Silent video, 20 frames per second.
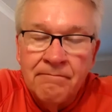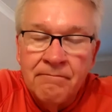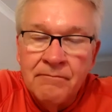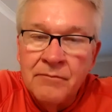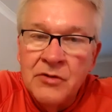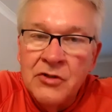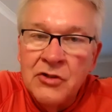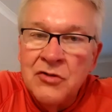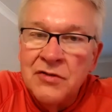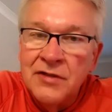
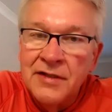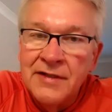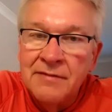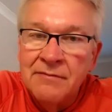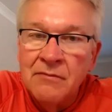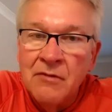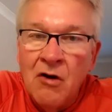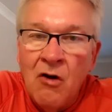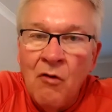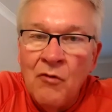usually
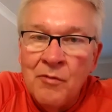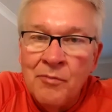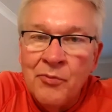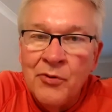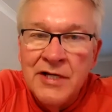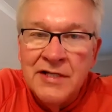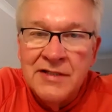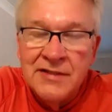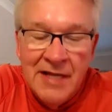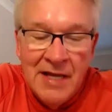all the
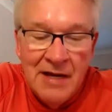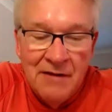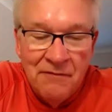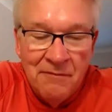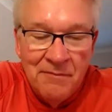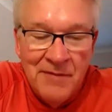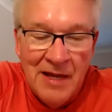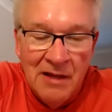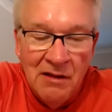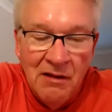priests came from
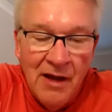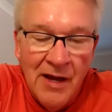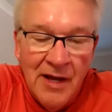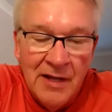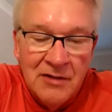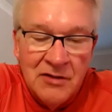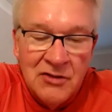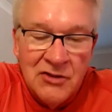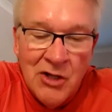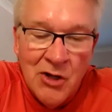that line,
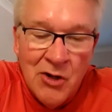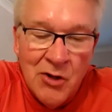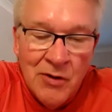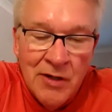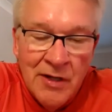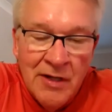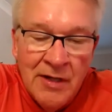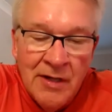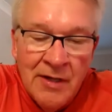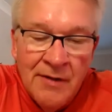and so
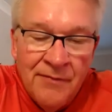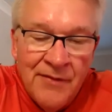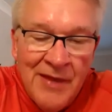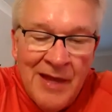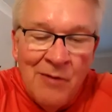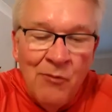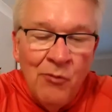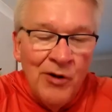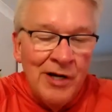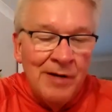they
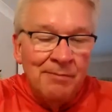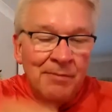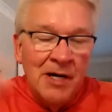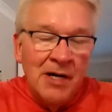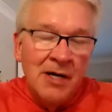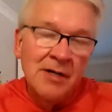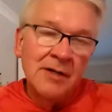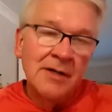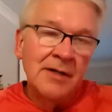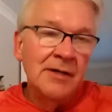went
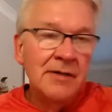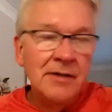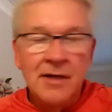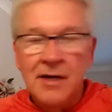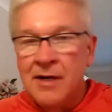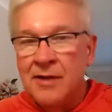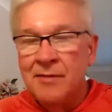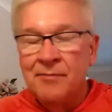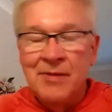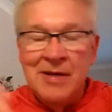among
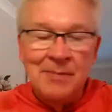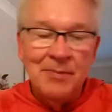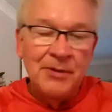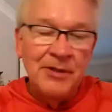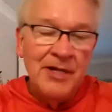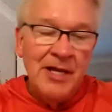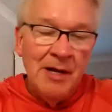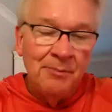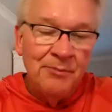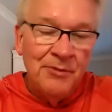the people to
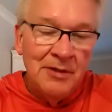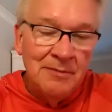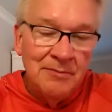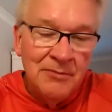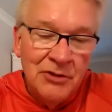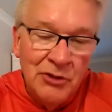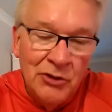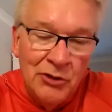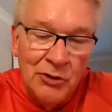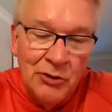help them
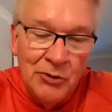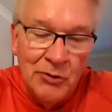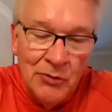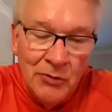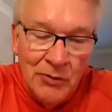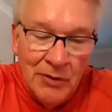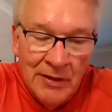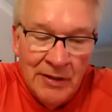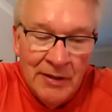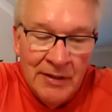
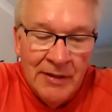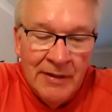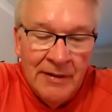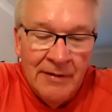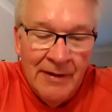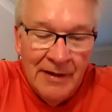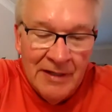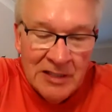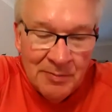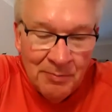to
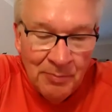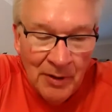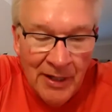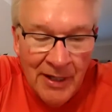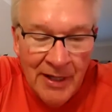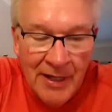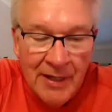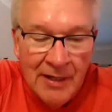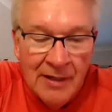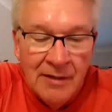
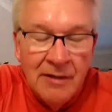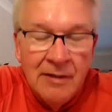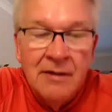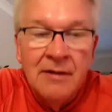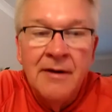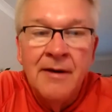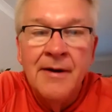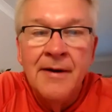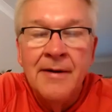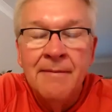explain
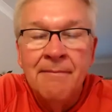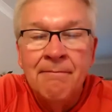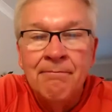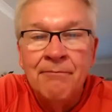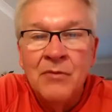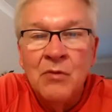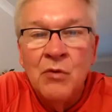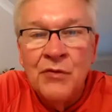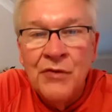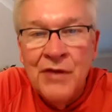
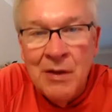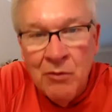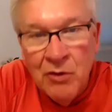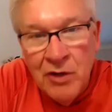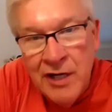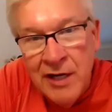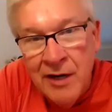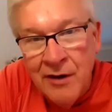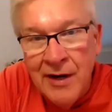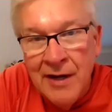what they were
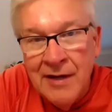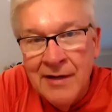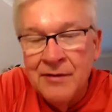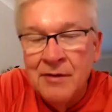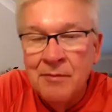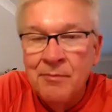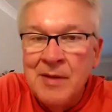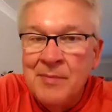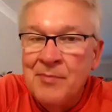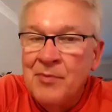hearing, and the
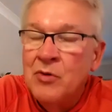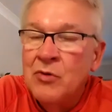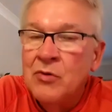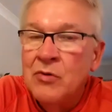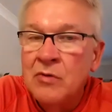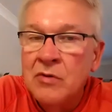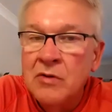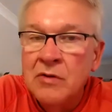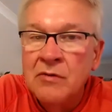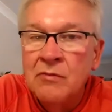people
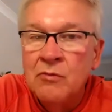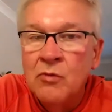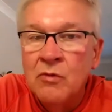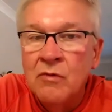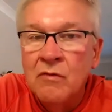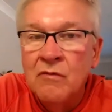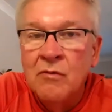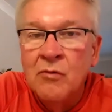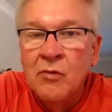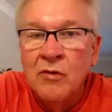
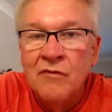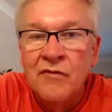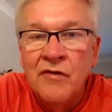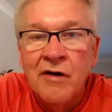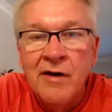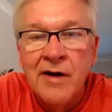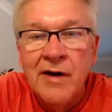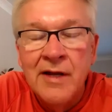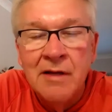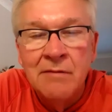were
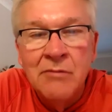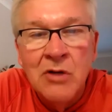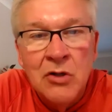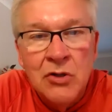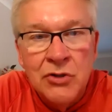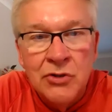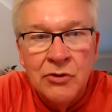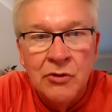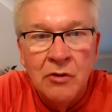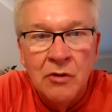very
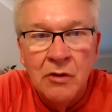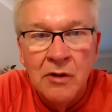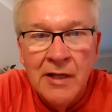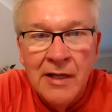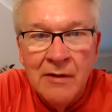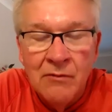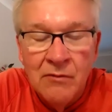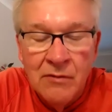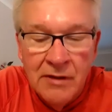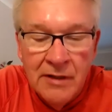emotional
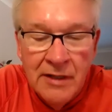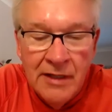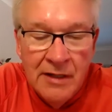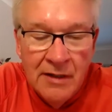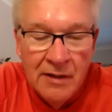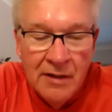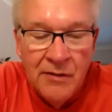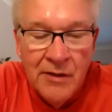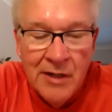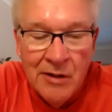
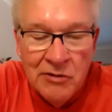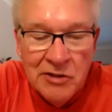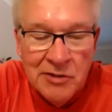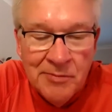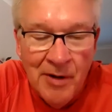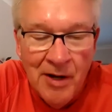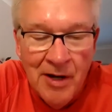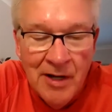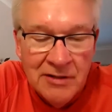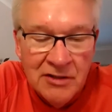in their
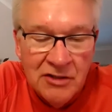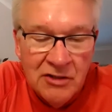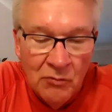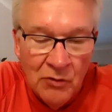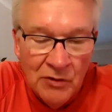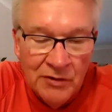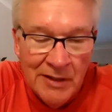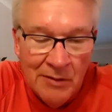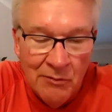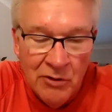response to
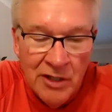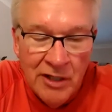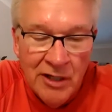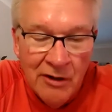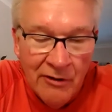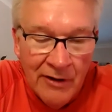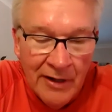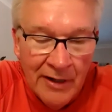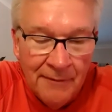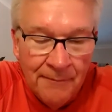what they were
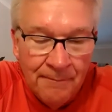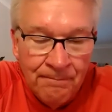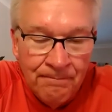hearing.